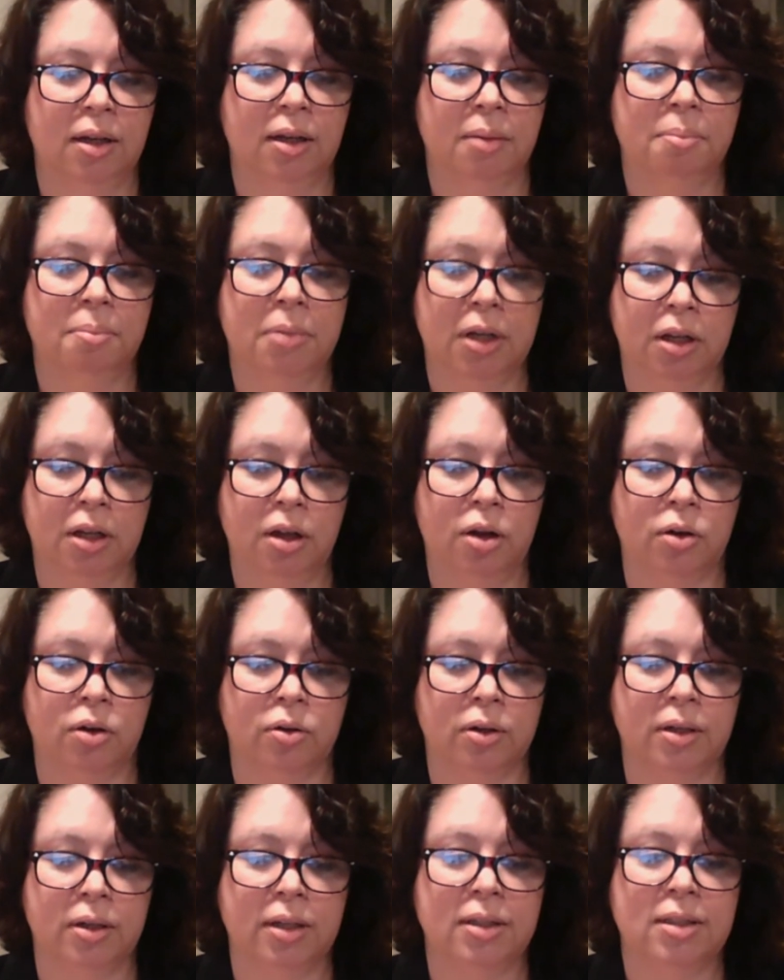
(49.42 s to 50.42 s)
But
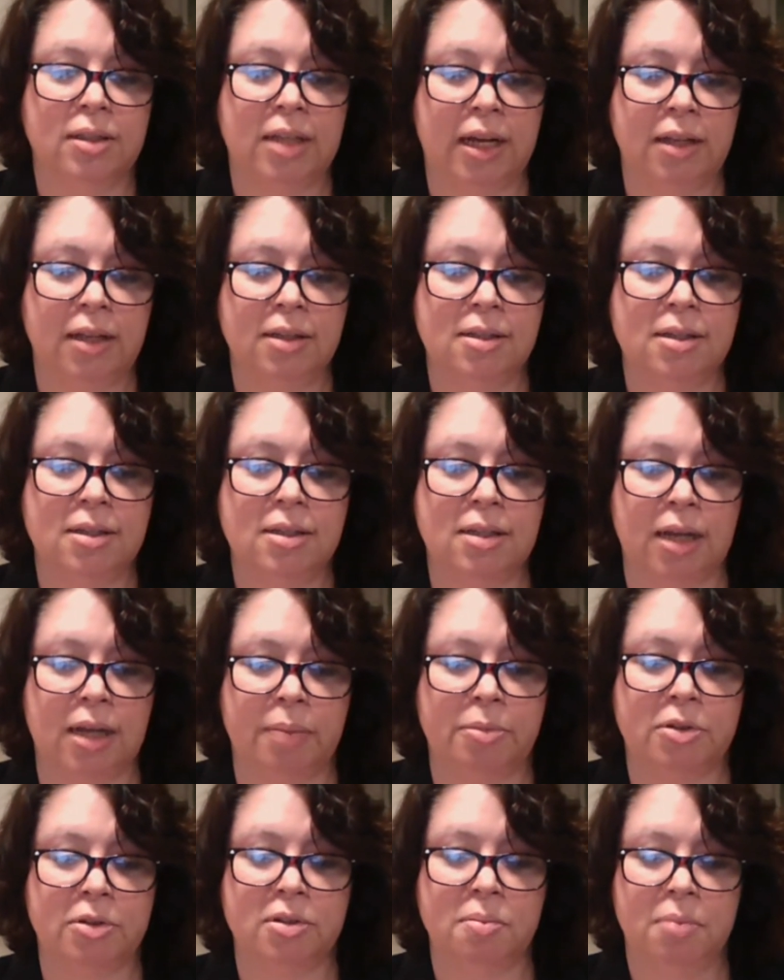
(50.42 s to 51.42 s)
go, tell his
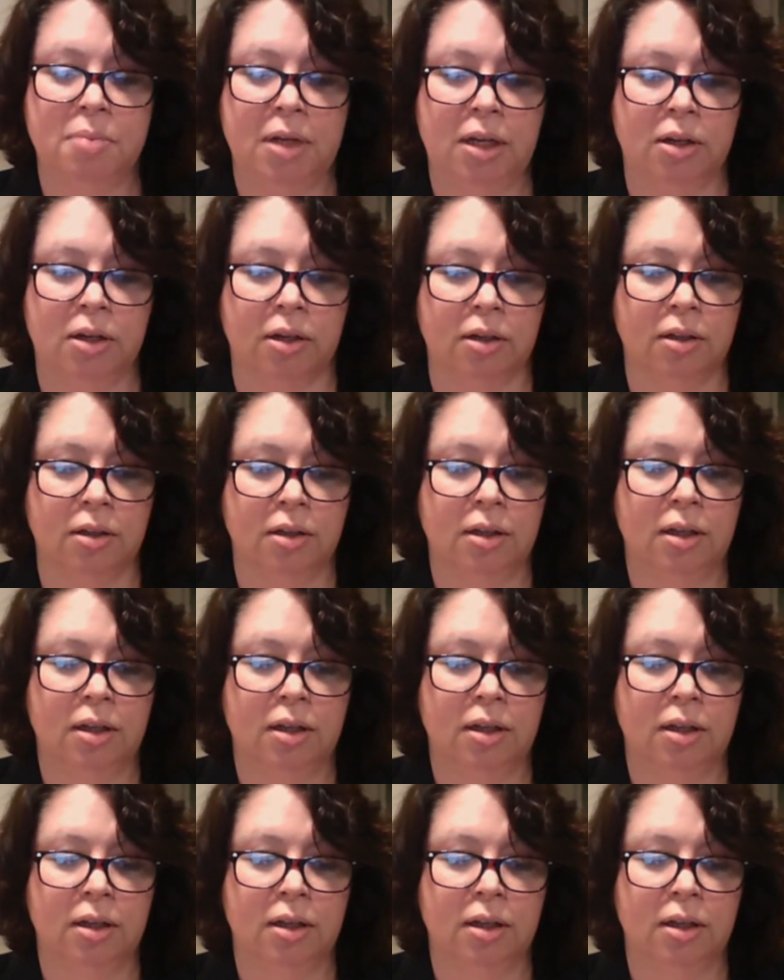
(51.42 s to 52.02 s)
disciples and Peter.